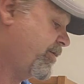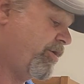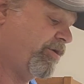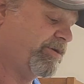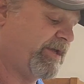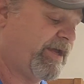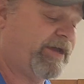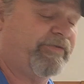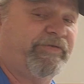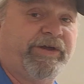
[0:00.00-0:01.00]
hurt to
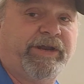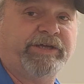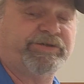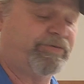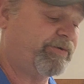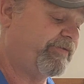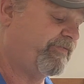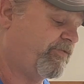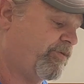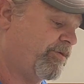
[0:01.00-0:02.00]
have an extra one
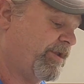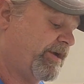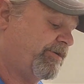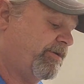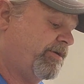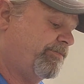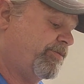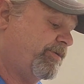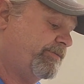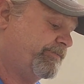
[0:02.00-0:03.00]
for like your
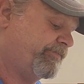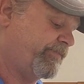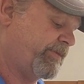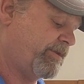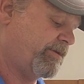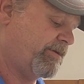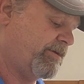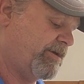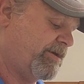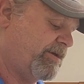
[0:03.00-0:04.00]
lawnmower.
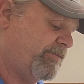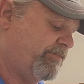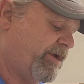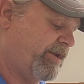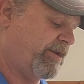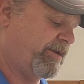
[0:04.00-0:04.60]
But